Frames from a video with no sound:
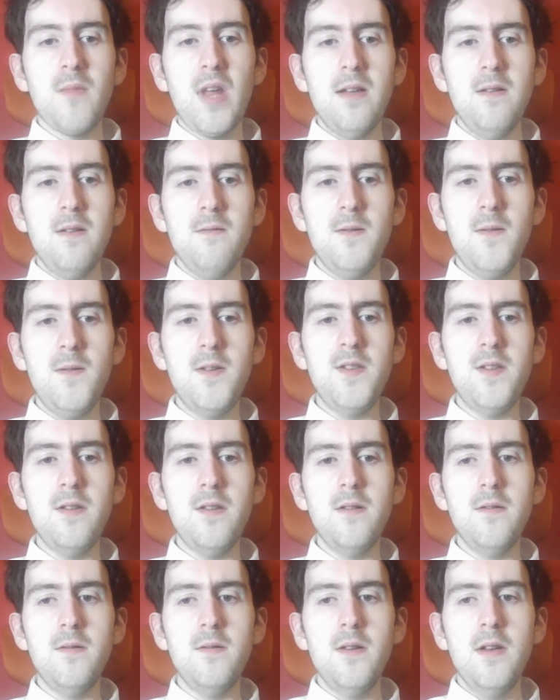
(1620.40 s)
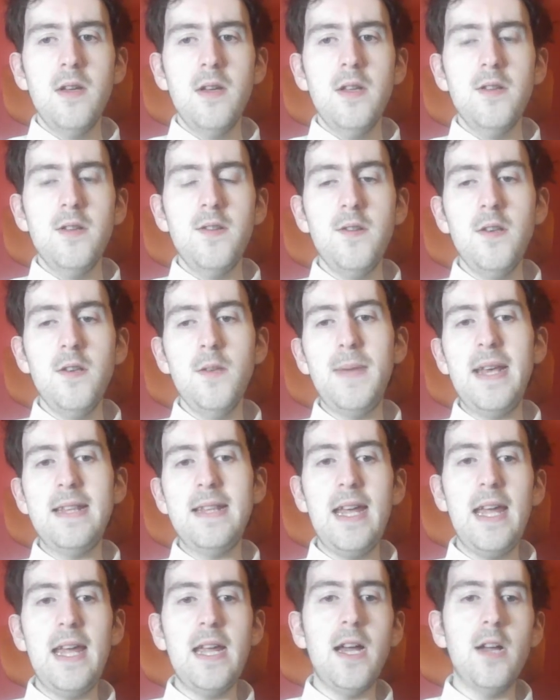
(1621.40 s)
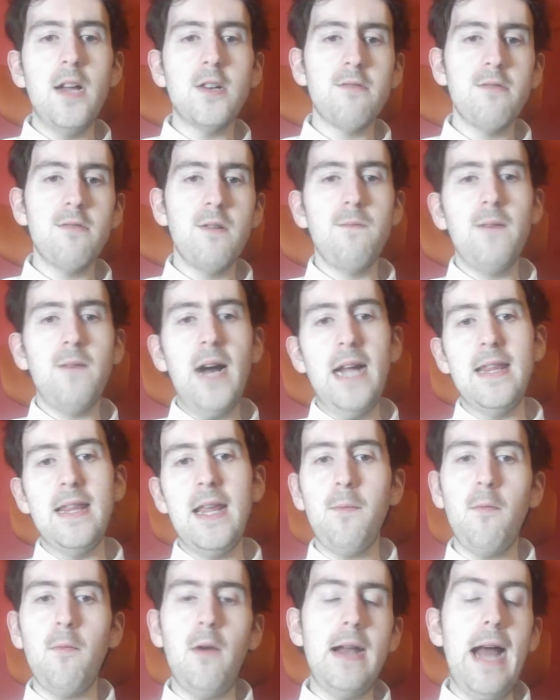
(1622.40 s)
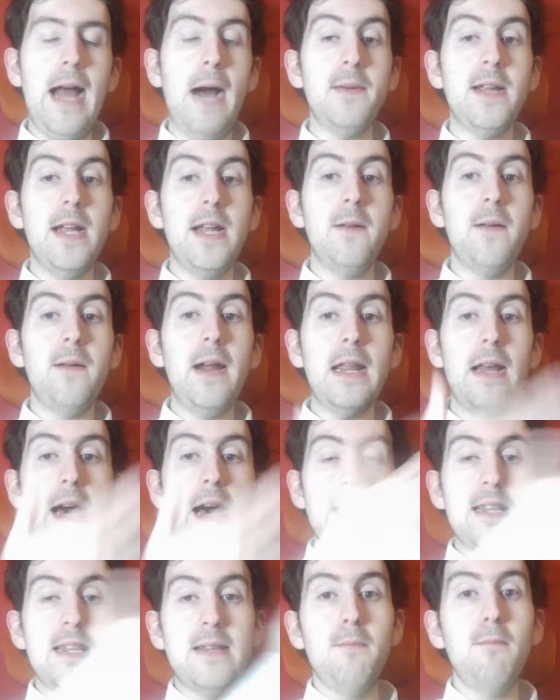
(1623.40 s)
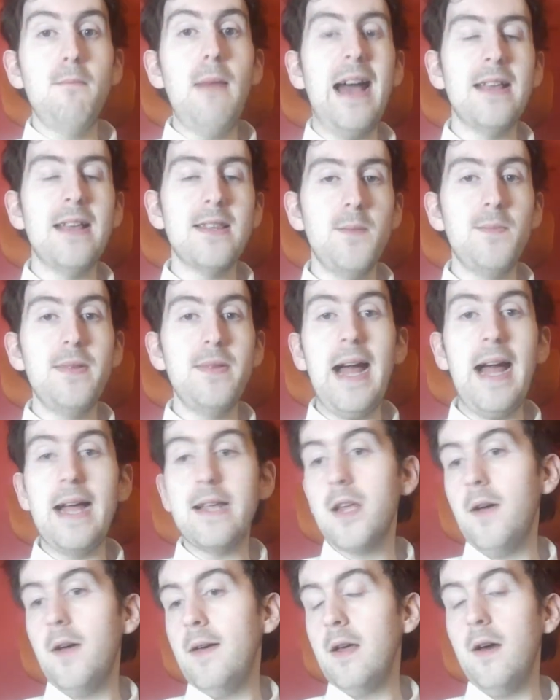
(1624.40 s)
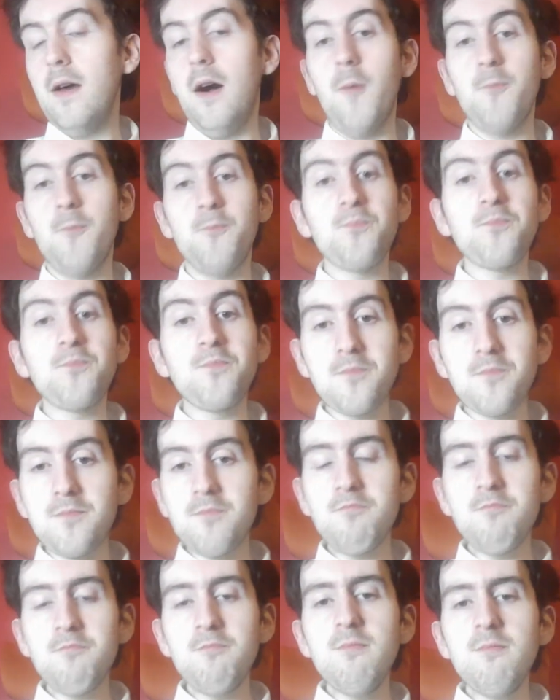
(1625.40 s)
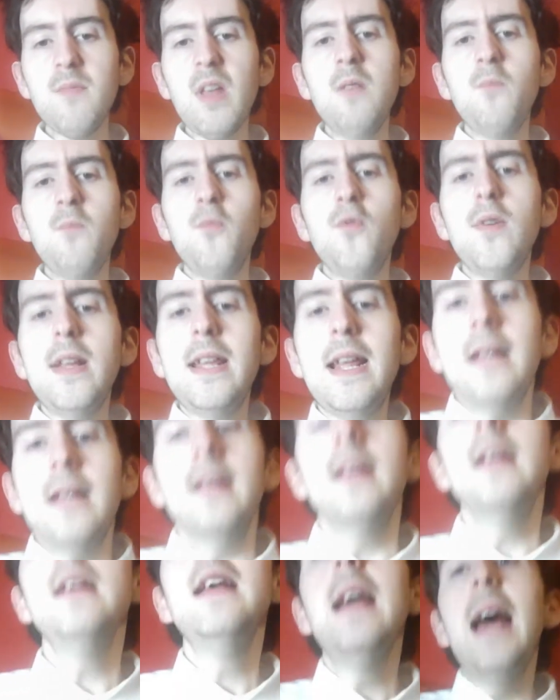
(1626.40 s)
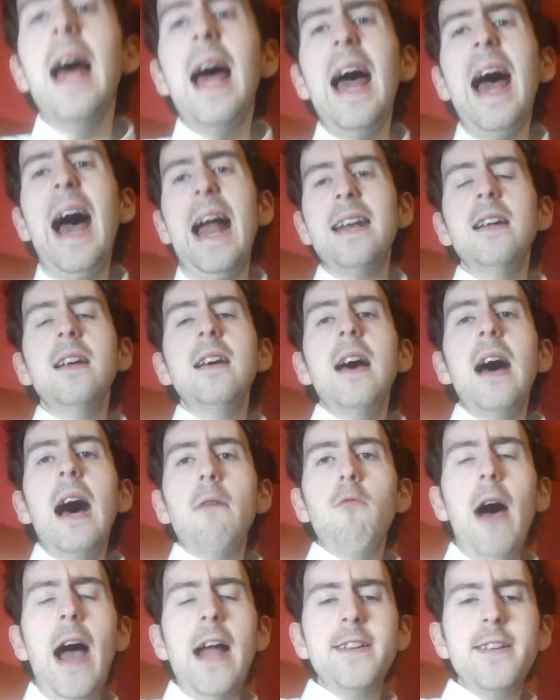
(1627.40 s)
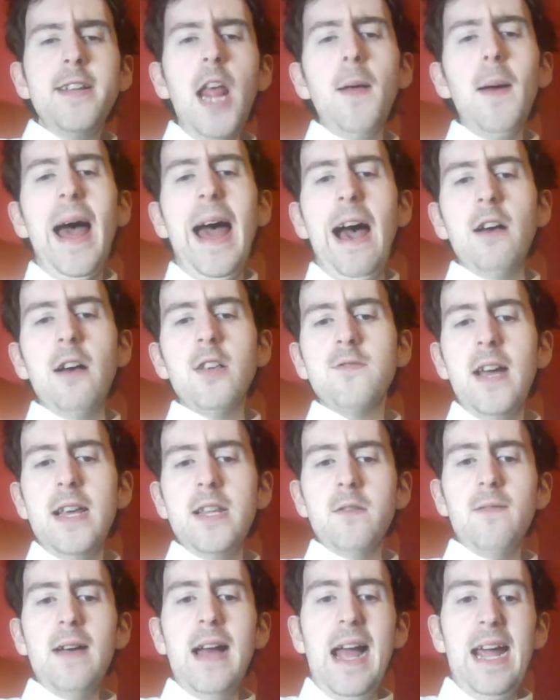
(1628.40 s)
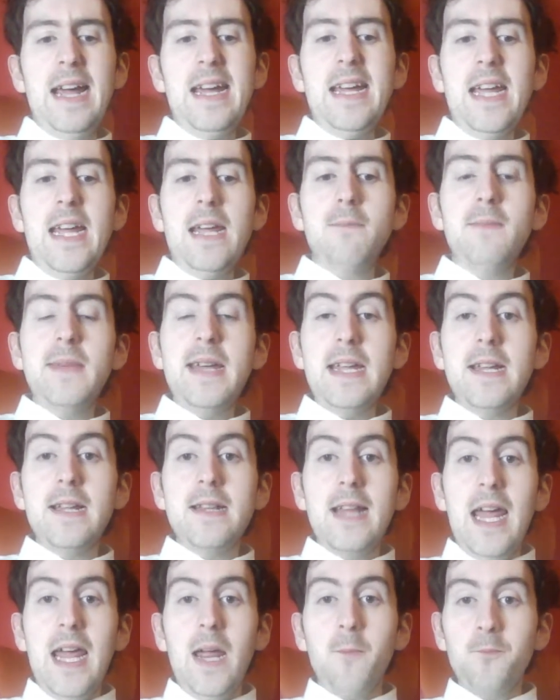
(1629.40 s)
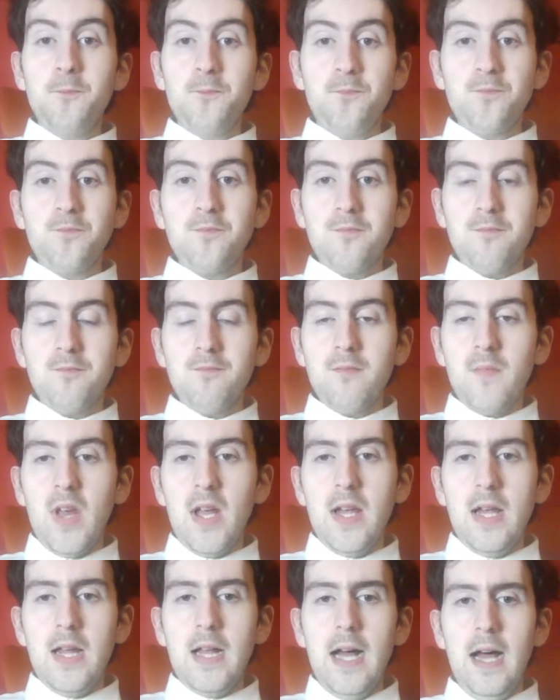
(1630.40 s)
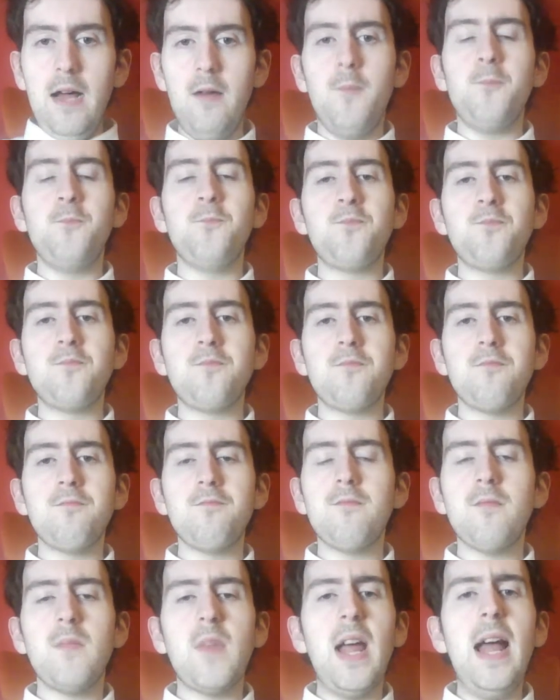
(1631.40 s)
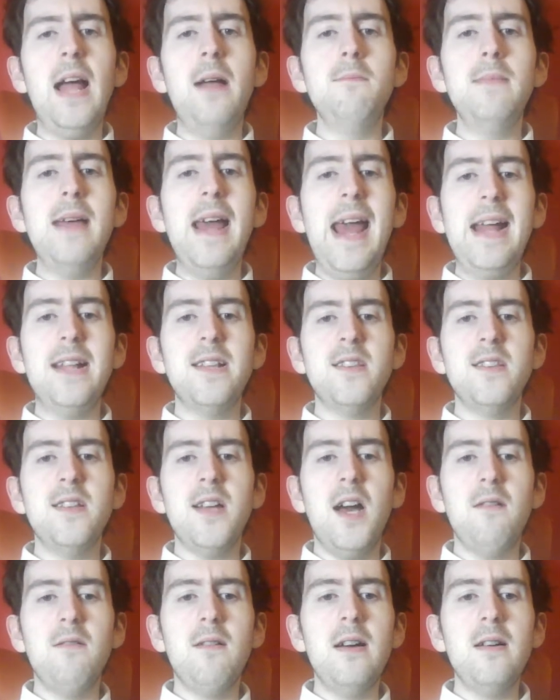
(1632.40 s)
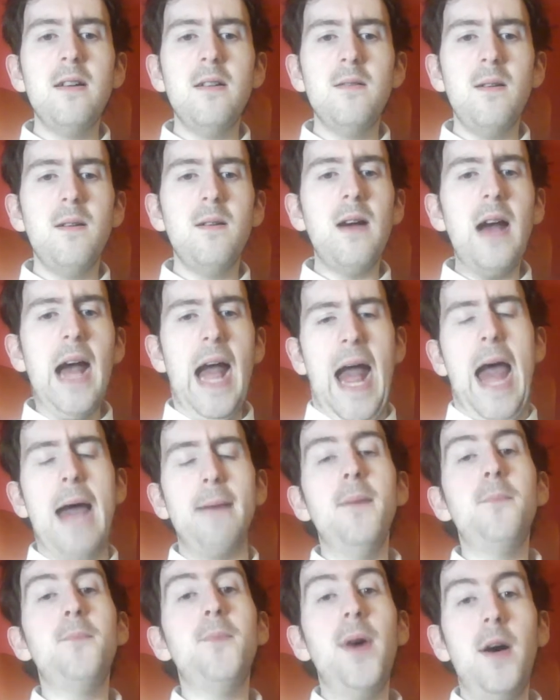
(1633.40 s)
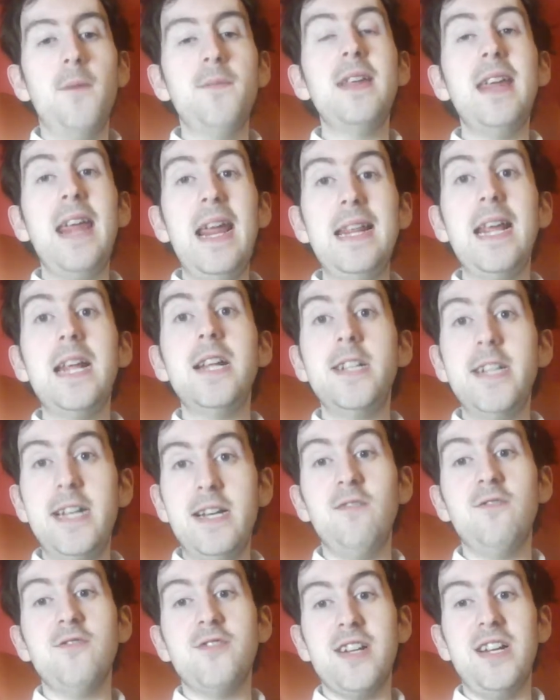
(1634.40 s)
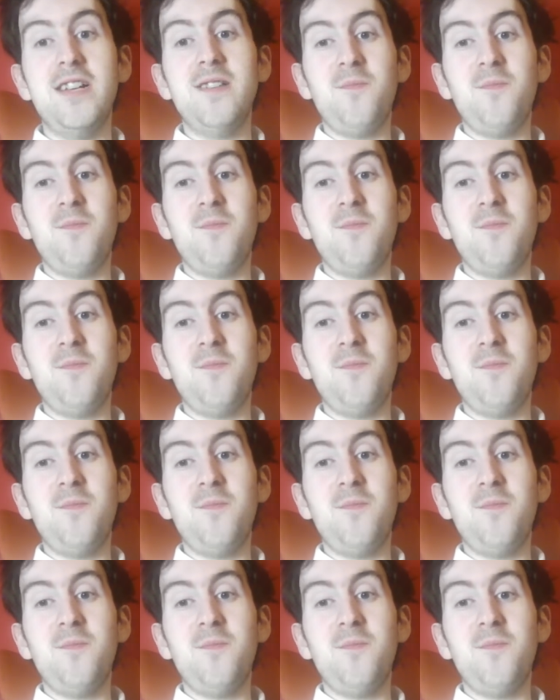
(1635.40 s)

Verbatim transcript: we were too busy, you know, trying to wipe one out. We didn't realise the master plan going on. Brilliant. And why do you know how straight away he immediately, you know, admits, you know, I'm above killing children.